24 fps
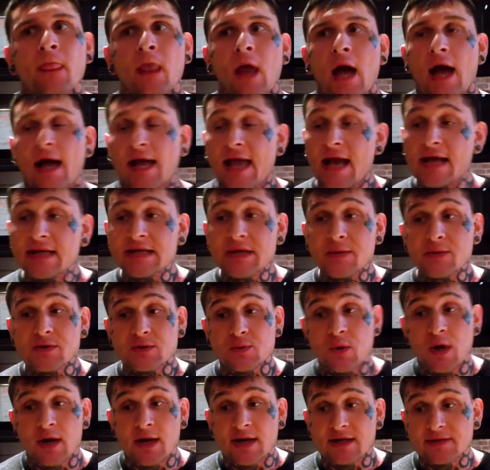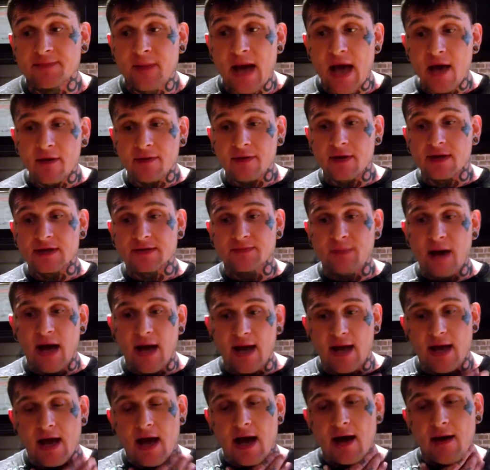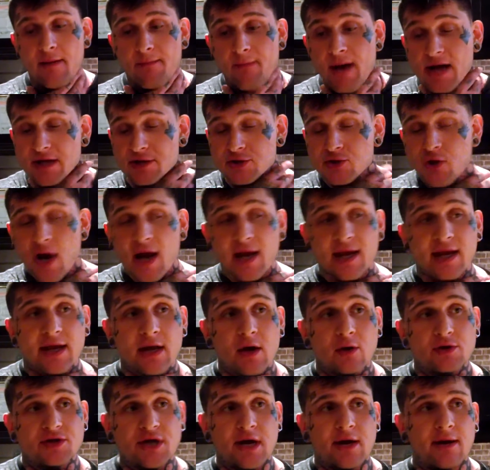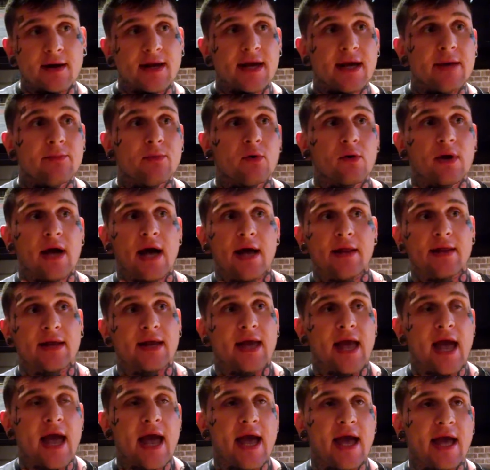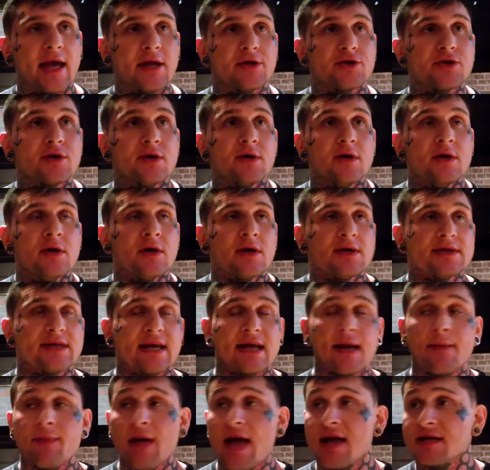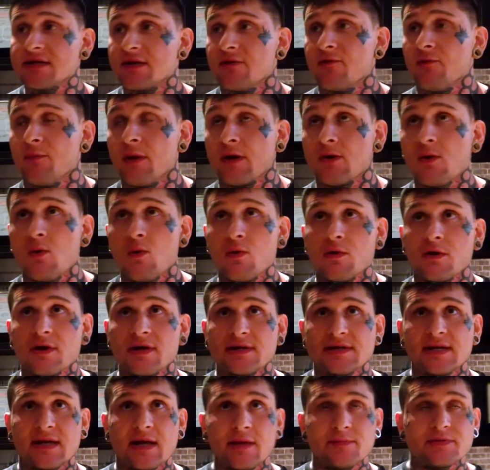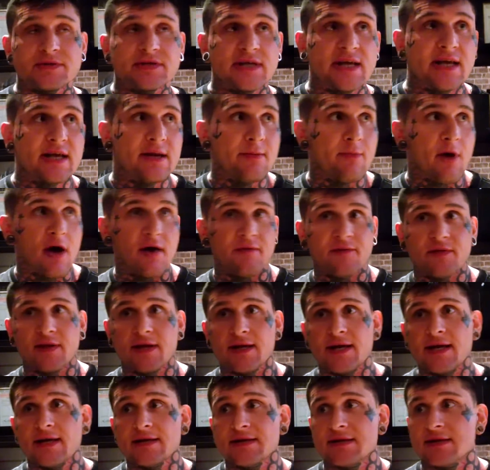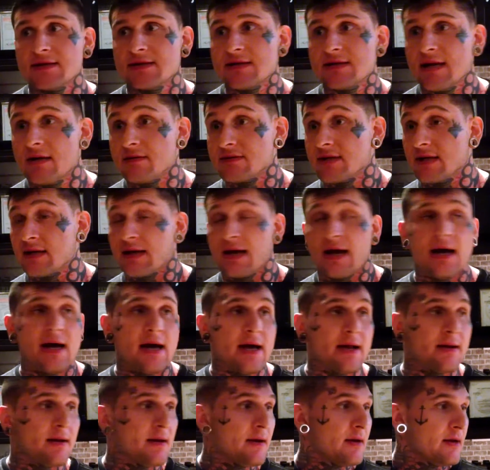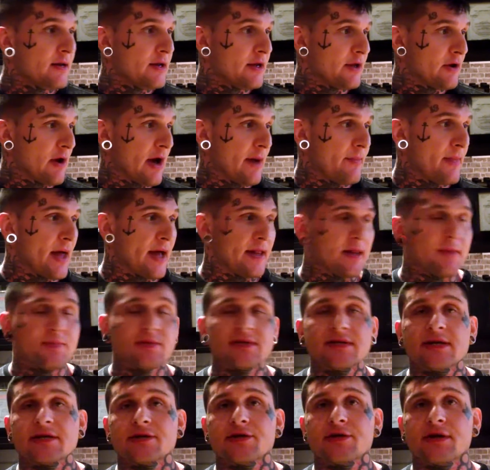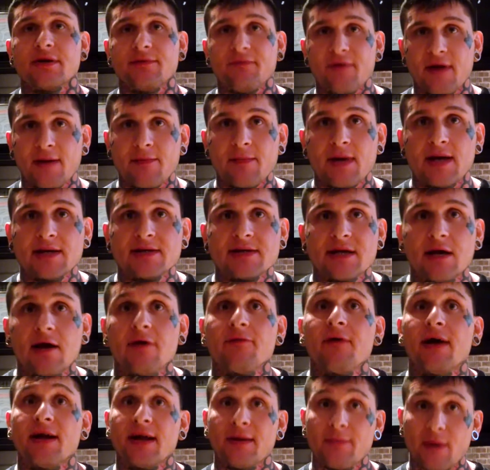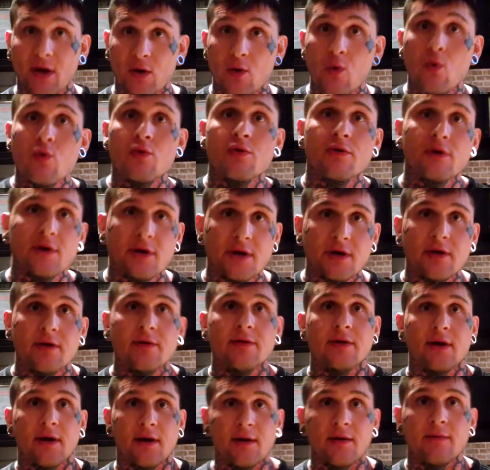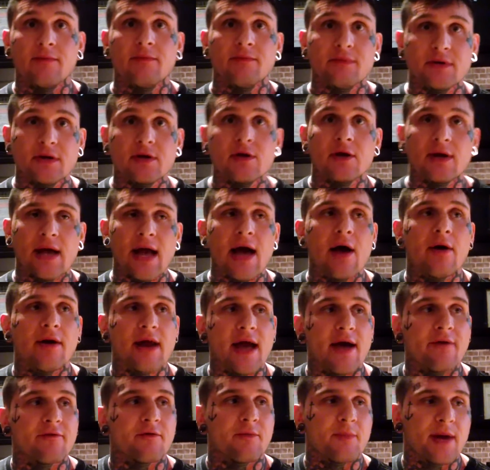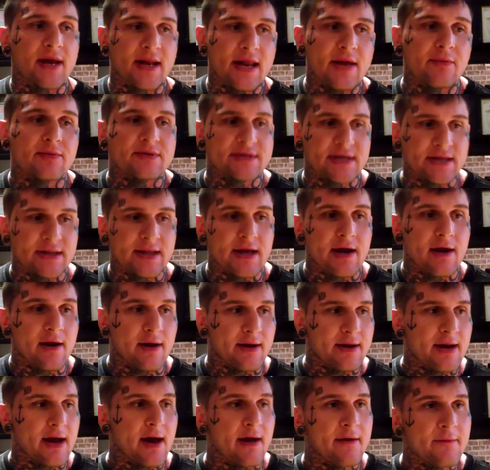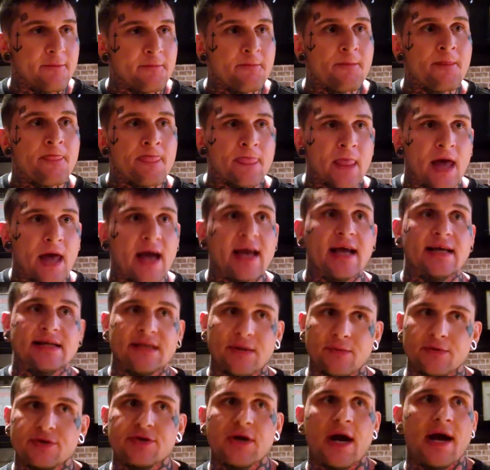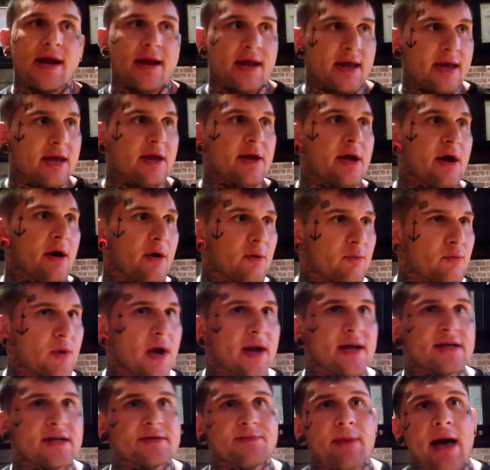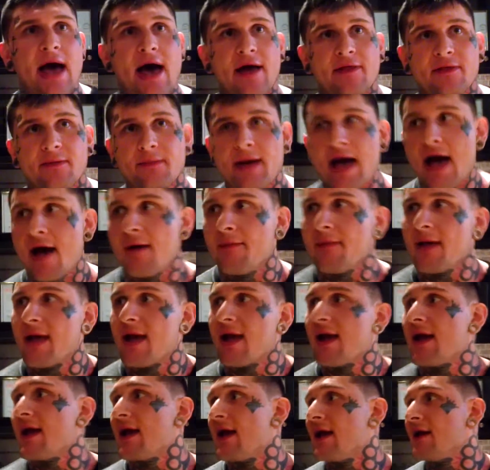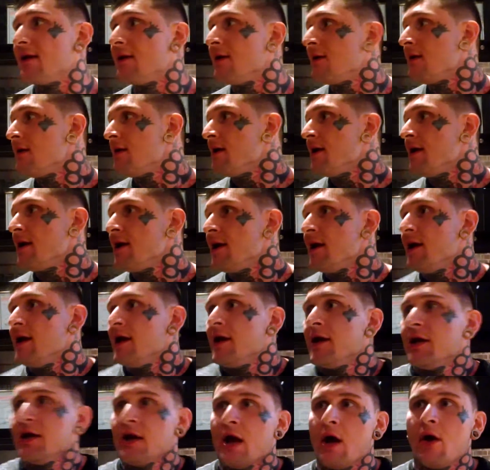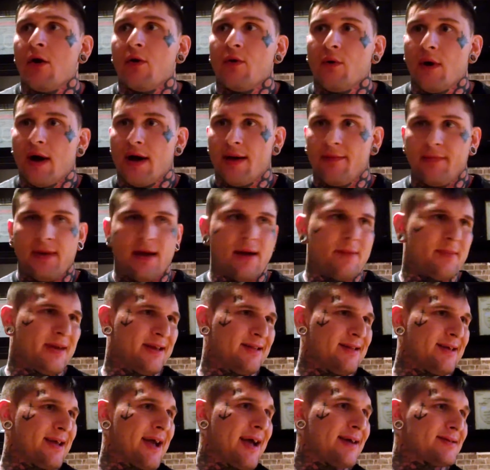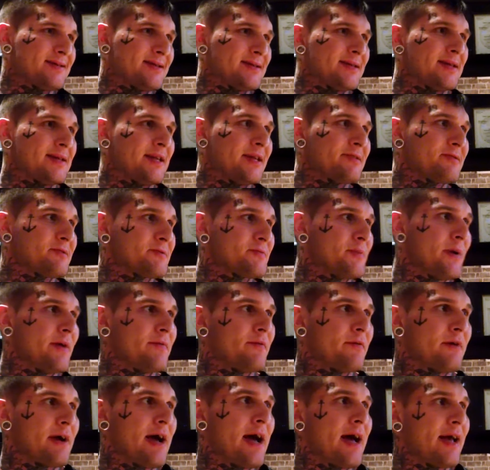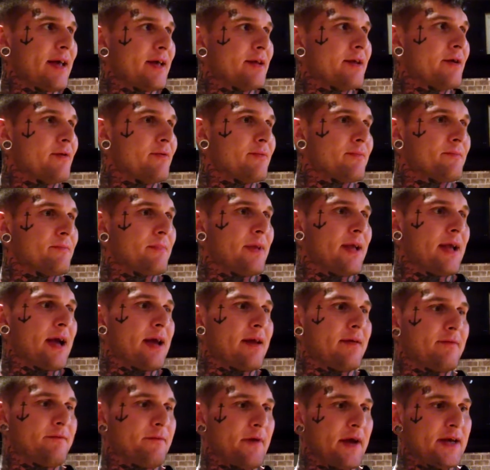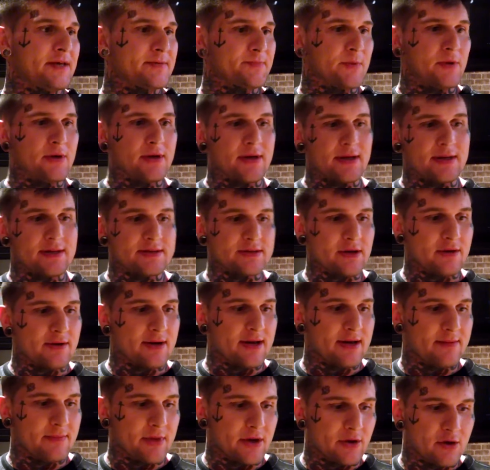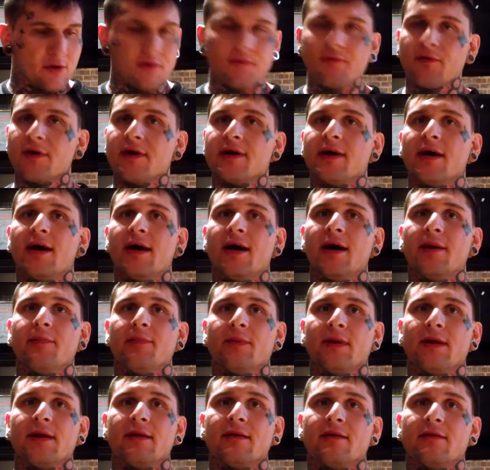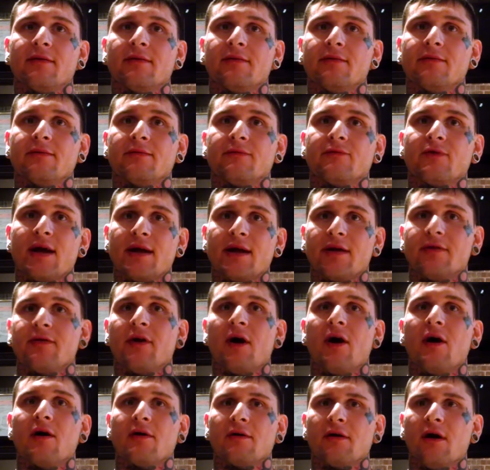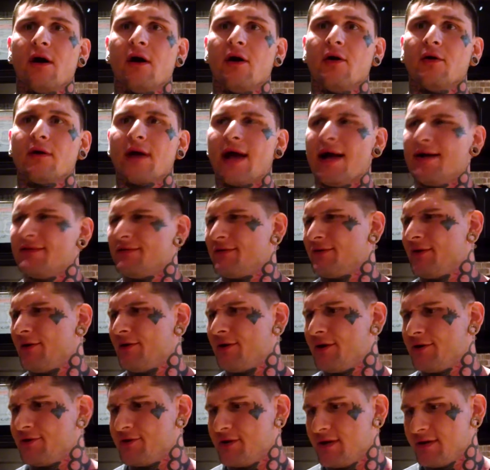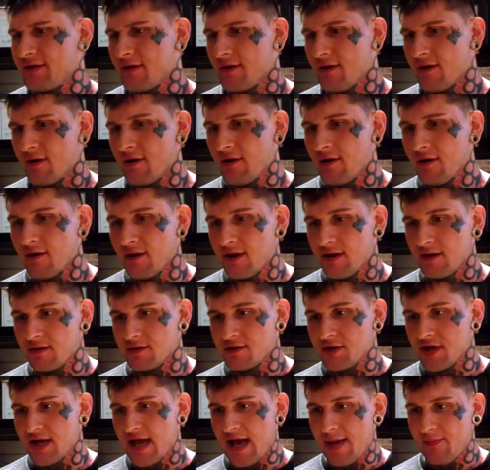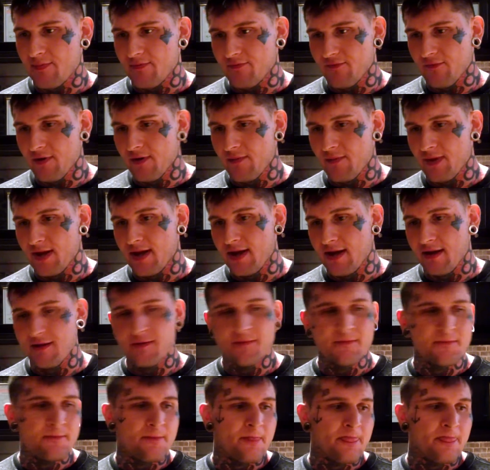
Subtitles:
I guess he was running his mouth because my striking coach, Aaron Kimball, got in the cage because I kept asking for my corner because I kept seeing him off in the distance, and I was like, God, I'm not in the position to defend myself. I need my corner, to look out after me. And he was in there, and I guess he was trying to, run his mouth about me. And the guy's just a disrespectful guy. He got on Facebook and started hitting my girlfriend up and trying to talk all kinds of dirty shit to her, and she kept it from me